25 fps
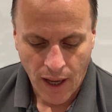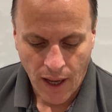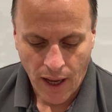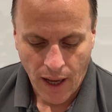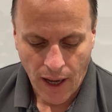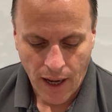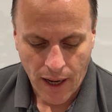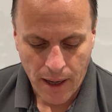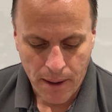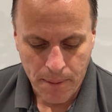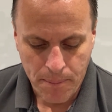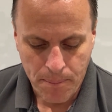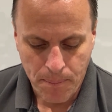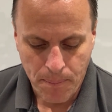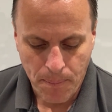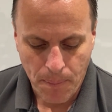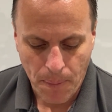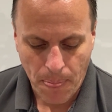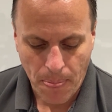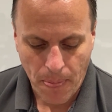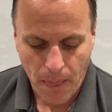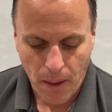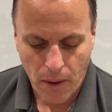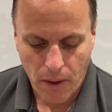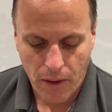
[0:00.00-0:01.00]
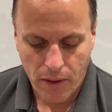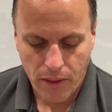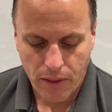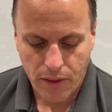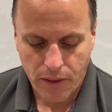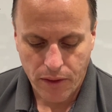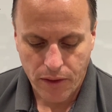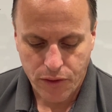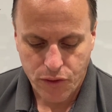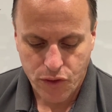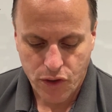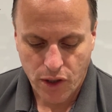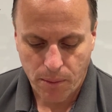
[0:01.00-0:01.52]

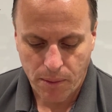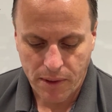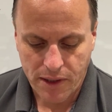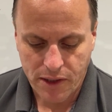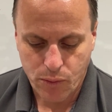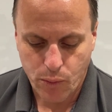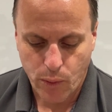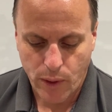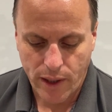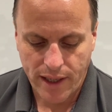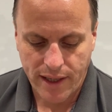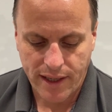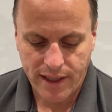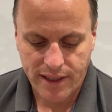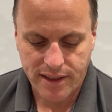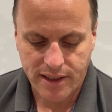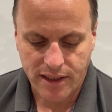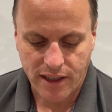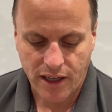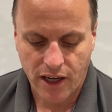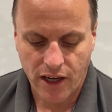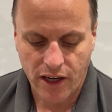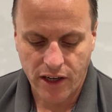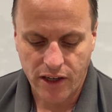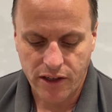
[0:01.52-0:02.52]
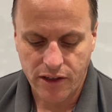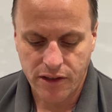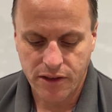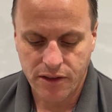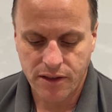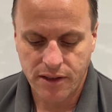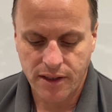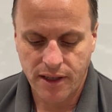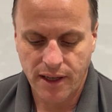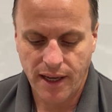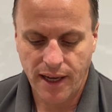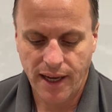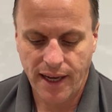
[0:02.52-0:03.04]
The trouble is when this
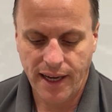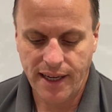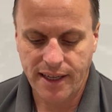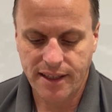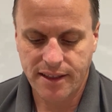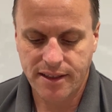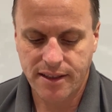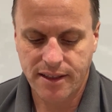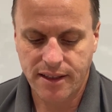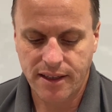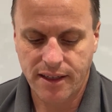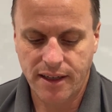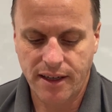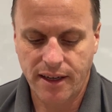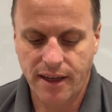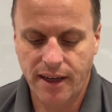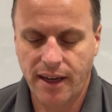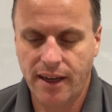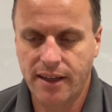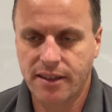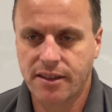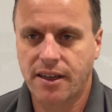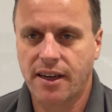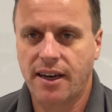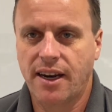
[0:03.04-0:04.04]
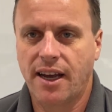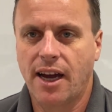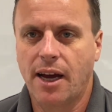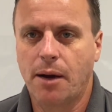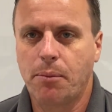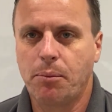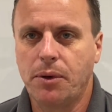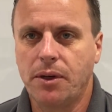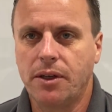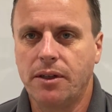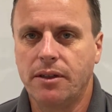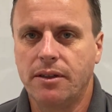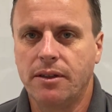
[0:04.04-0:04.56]
occurs, it's going to
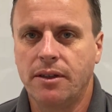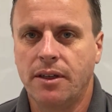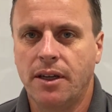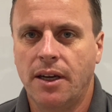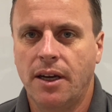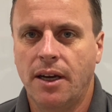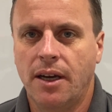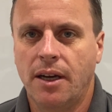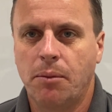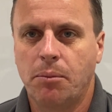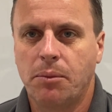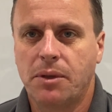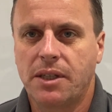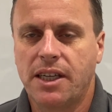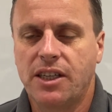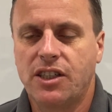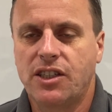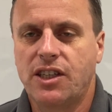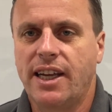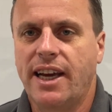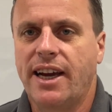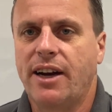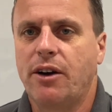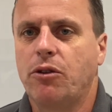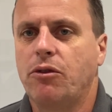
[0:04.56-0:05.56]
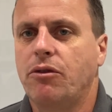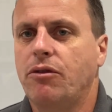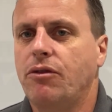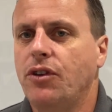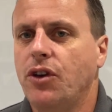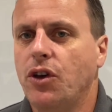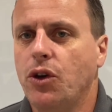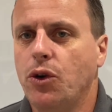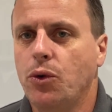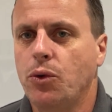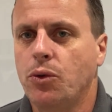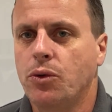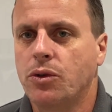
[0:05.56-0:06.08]
happen potentially out of
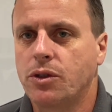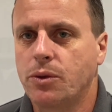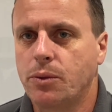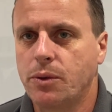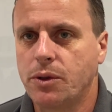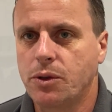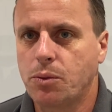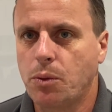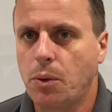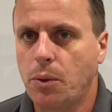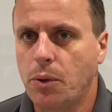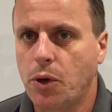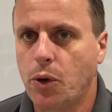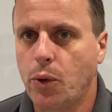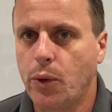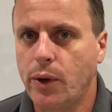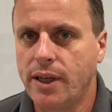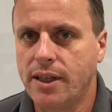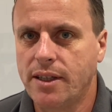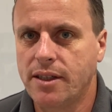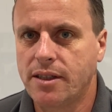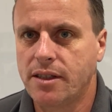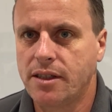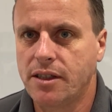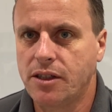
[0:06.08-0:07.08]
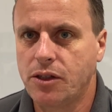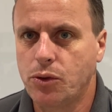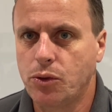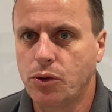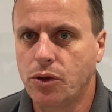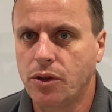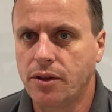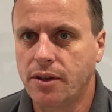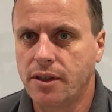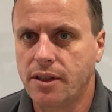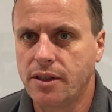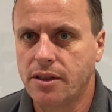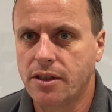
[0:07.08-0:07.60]
view. So it's what we call interstitial
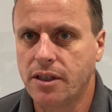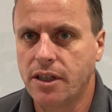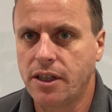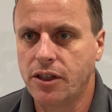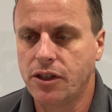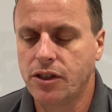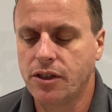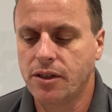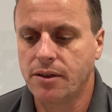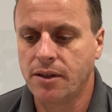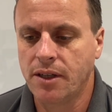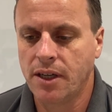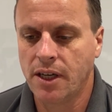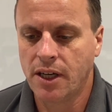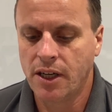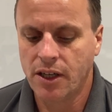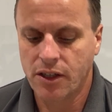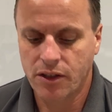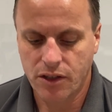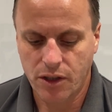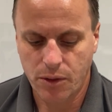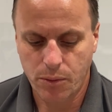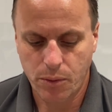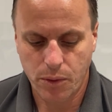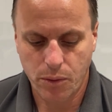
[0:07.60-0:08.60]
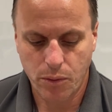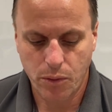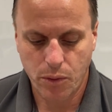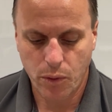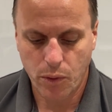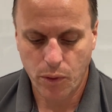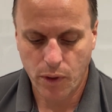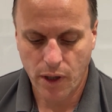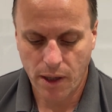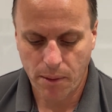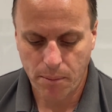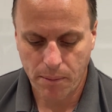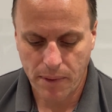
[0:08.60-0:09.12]
condensation. So we'll
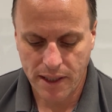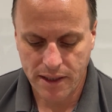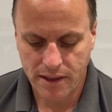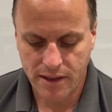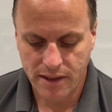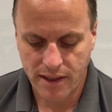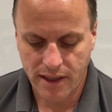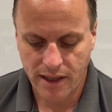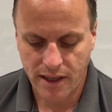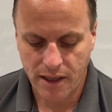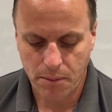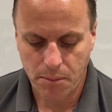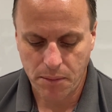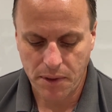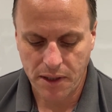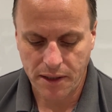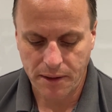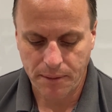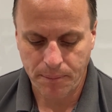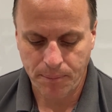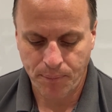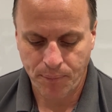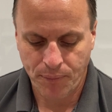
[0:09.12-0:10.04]
come back to that in a minute.